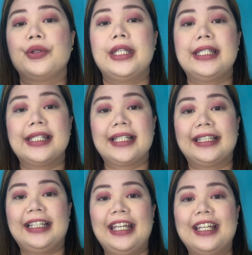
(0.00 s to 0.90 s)
this is
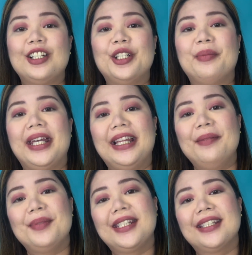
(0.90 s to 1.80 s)
Cattleya on my
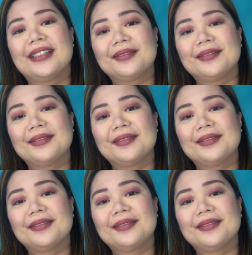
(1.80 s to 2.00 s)
lips.